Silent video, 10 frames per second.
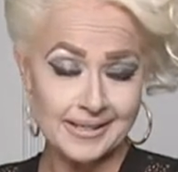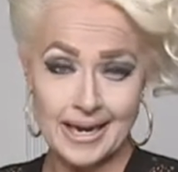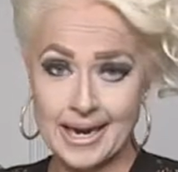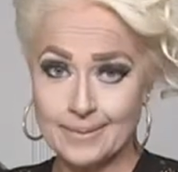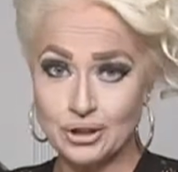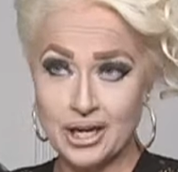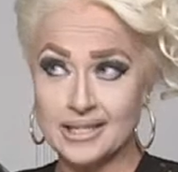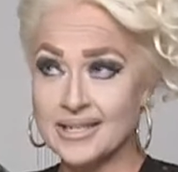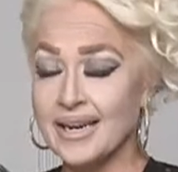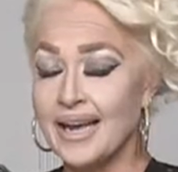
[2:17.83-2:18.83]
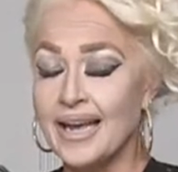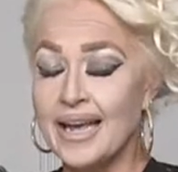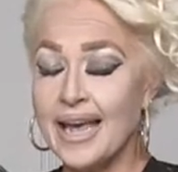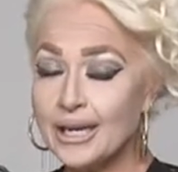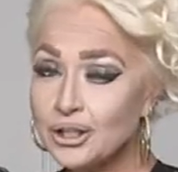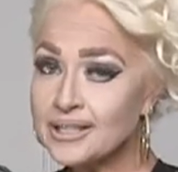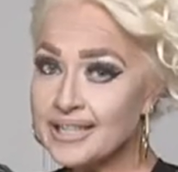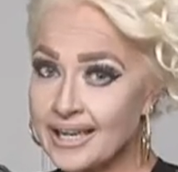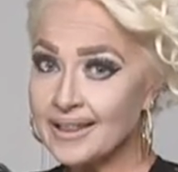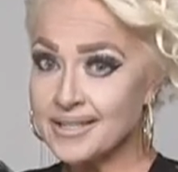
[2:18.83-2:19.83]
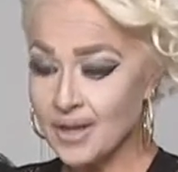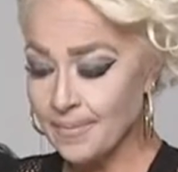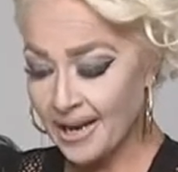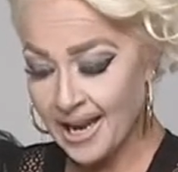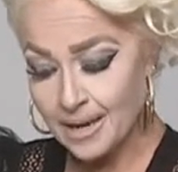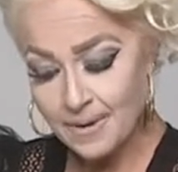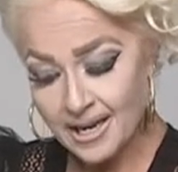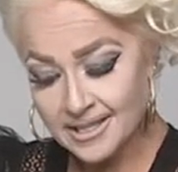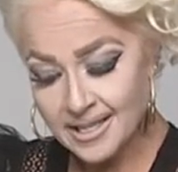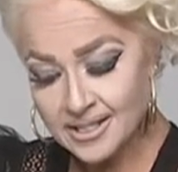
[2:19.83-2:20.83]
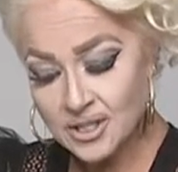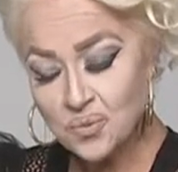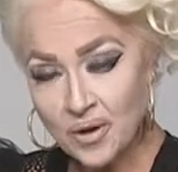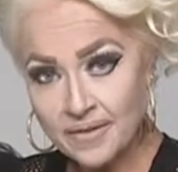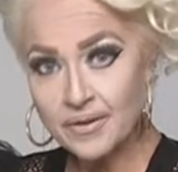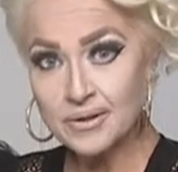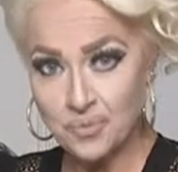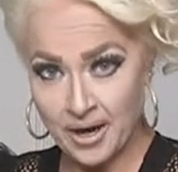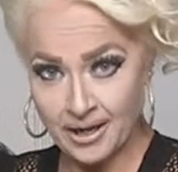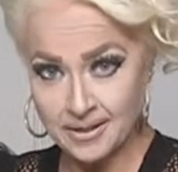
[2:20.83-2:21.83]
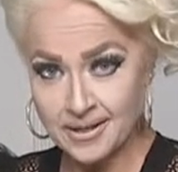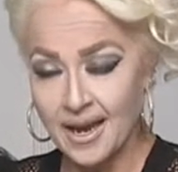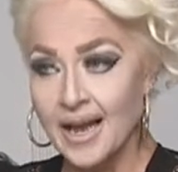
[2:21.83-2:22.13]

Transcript: I am just anxious to get this on my hand because this is one of those rings